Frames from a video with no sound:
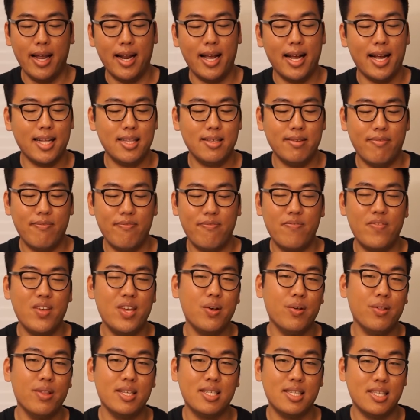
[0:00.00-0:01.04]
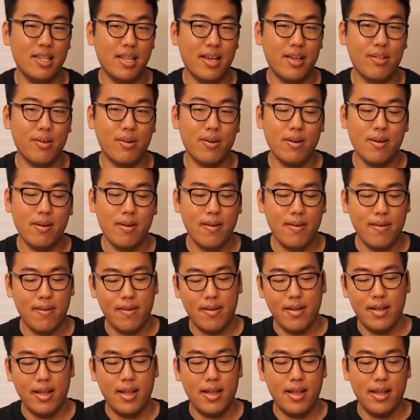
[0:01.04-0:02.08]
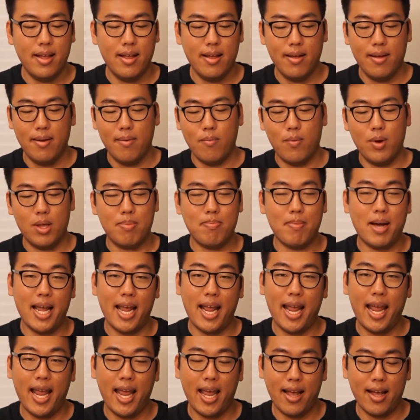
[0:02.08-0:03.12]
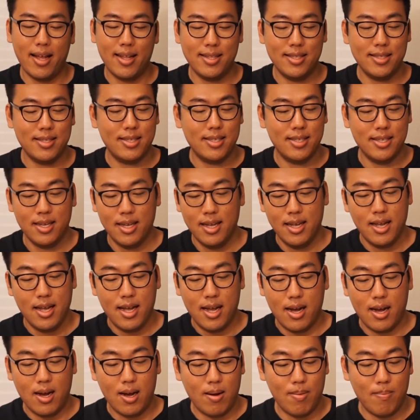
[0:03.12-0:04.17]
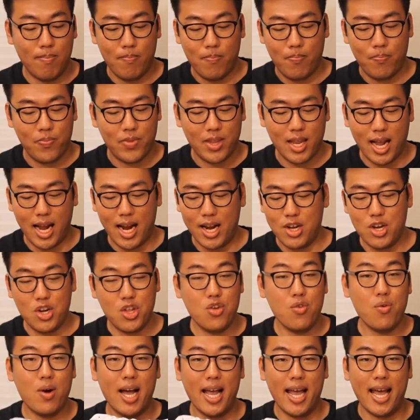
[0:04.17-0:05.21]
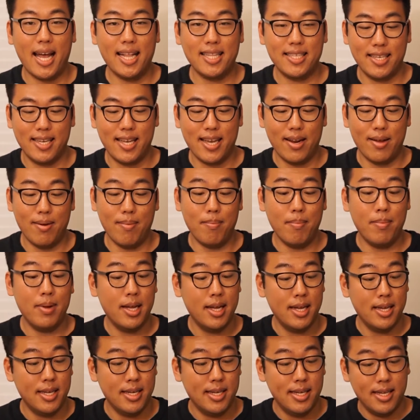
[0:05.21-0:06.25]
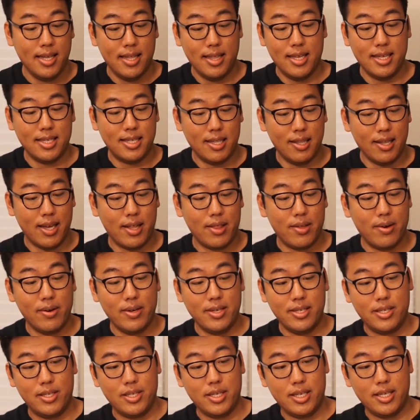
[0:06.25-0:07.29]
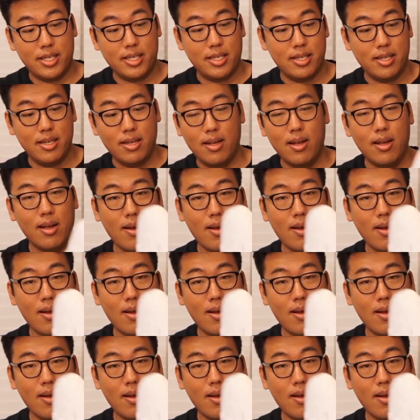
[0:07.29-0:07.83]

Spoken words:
and I got to feel this leather with my hands. I knew I had to get them. This leather is just